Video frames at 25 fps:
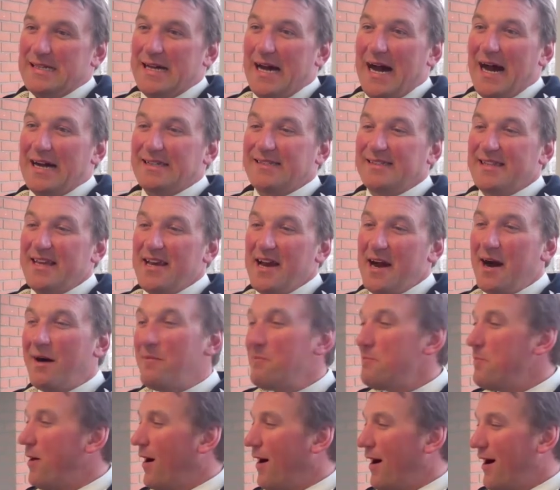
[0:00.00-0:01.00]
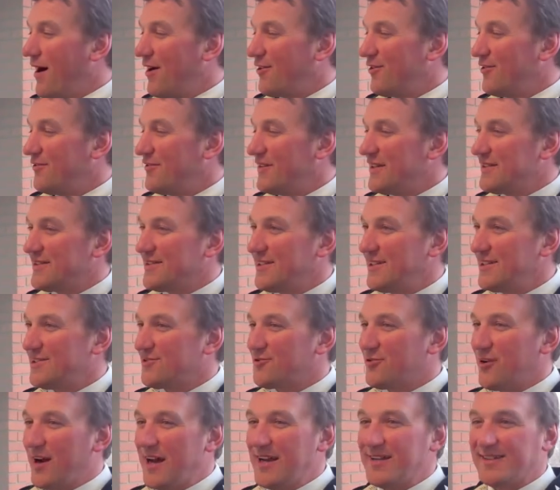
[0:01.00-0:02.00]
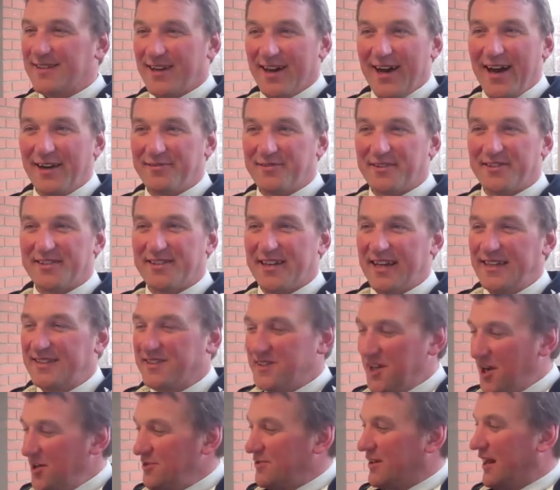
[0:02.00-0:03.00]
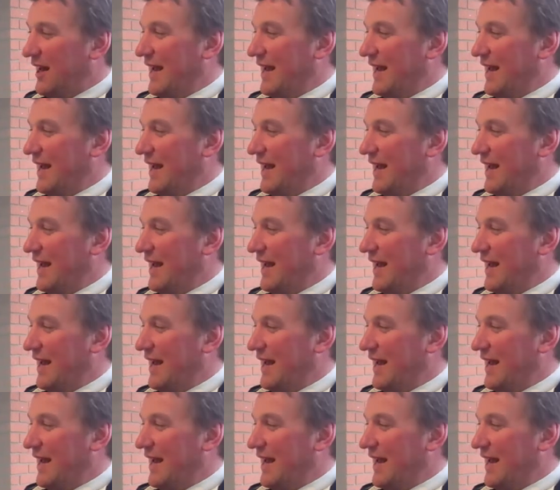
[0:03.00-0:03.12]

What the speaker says: As the umpire of this year's race, I have to say, don't